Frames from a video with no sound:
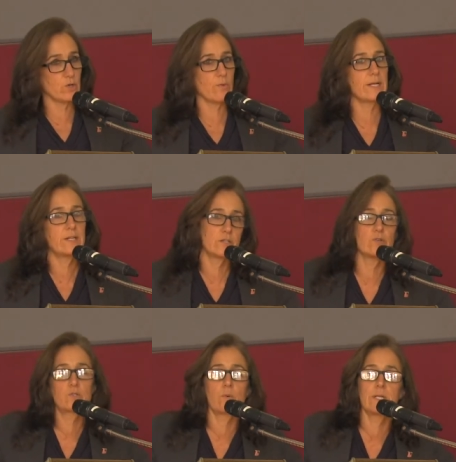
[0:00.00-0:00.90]
you ready to
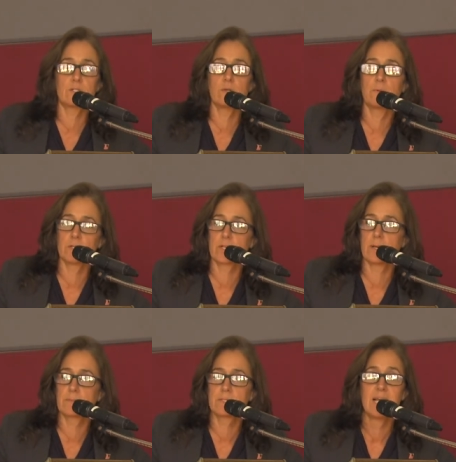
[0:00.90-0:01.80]
do 22
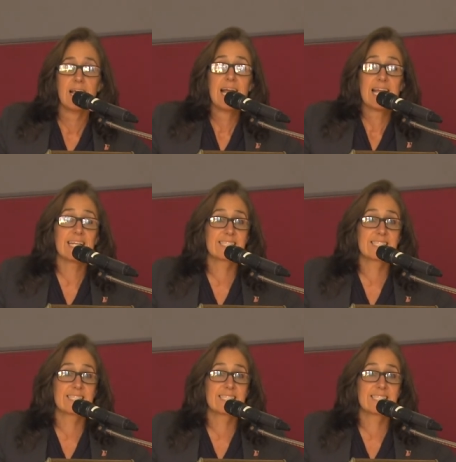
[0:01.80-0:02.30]
push-ups yeah.